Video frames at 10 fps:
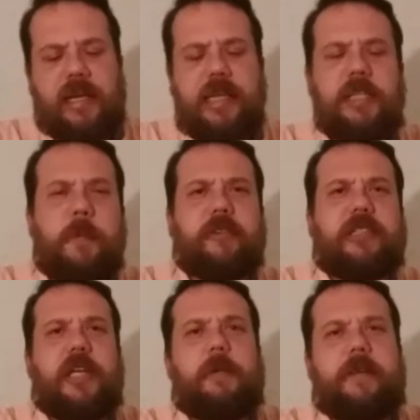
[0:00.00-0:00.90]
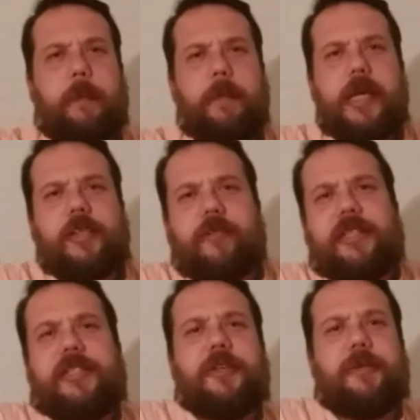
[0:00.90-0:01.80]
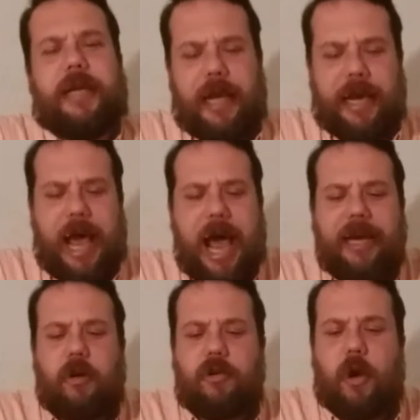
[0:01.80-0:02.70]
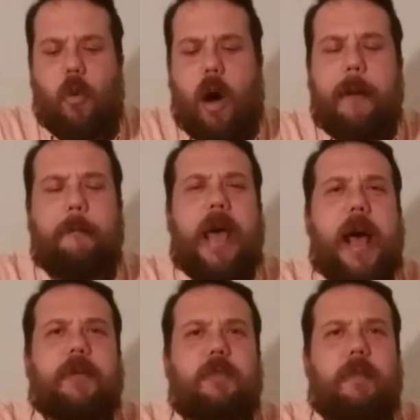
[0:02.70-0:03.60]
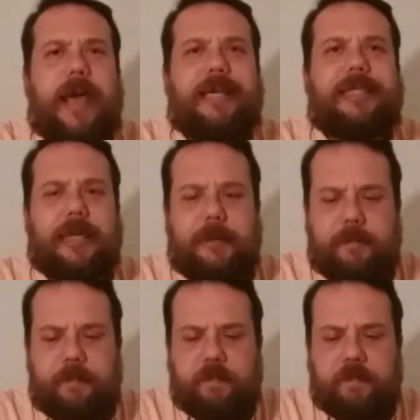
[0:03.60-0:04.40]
This beer is a little bit of a mystery to me. Like, I don't know why PABST makes it.